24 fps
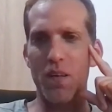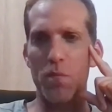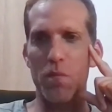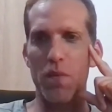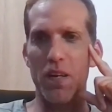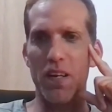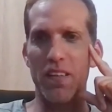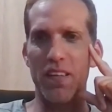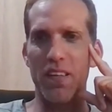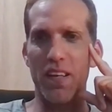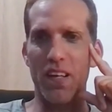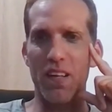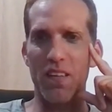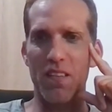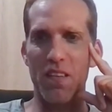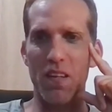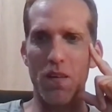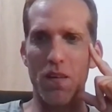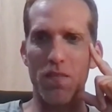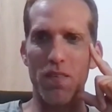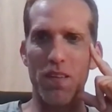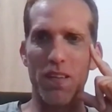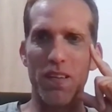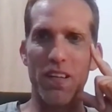them
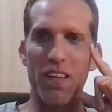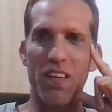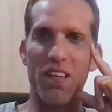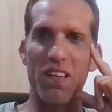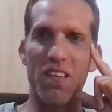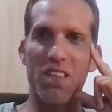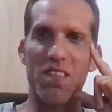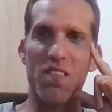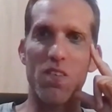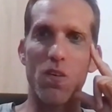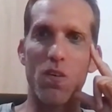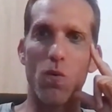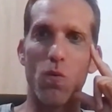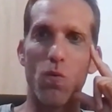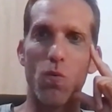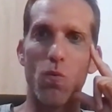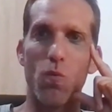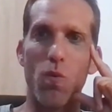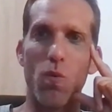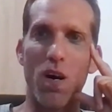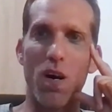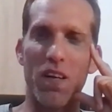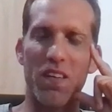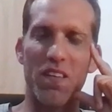negatively. So,
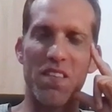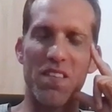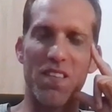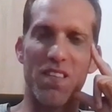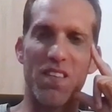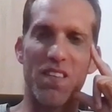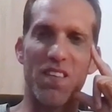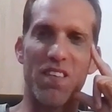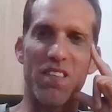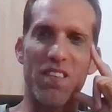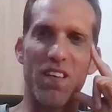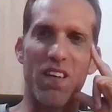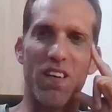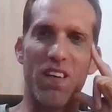what is it